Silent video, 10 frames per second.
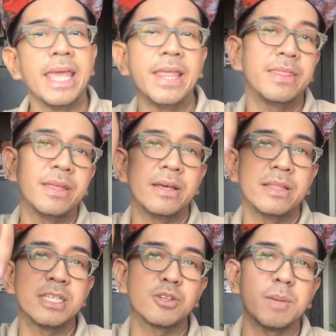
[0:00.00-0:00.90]
in the
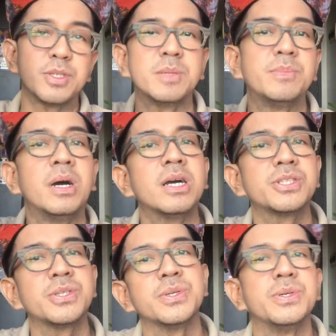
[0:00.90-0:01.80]
description box,
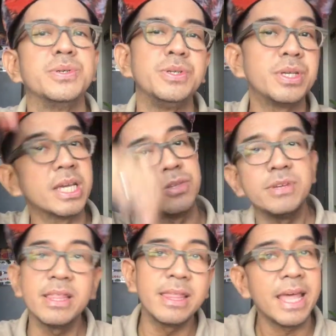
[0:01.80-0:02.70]
so you can
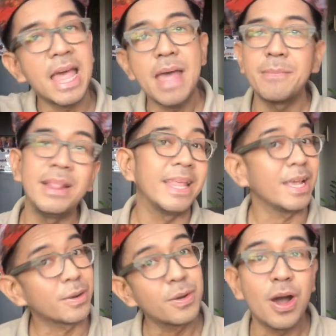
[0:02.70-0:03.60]
read them
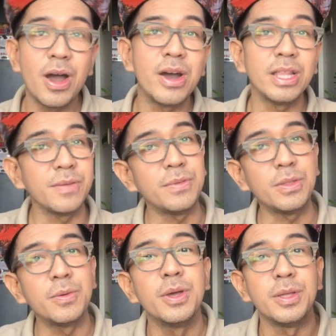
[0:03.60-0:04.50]
later on if you
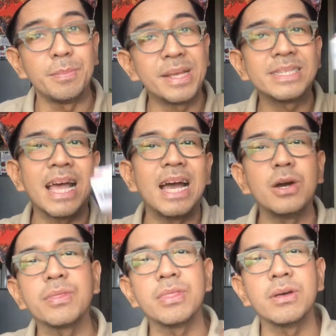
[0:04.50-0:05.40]
miss
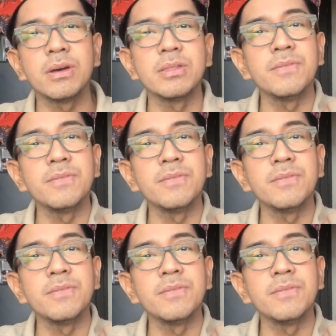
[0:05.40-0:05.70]
out the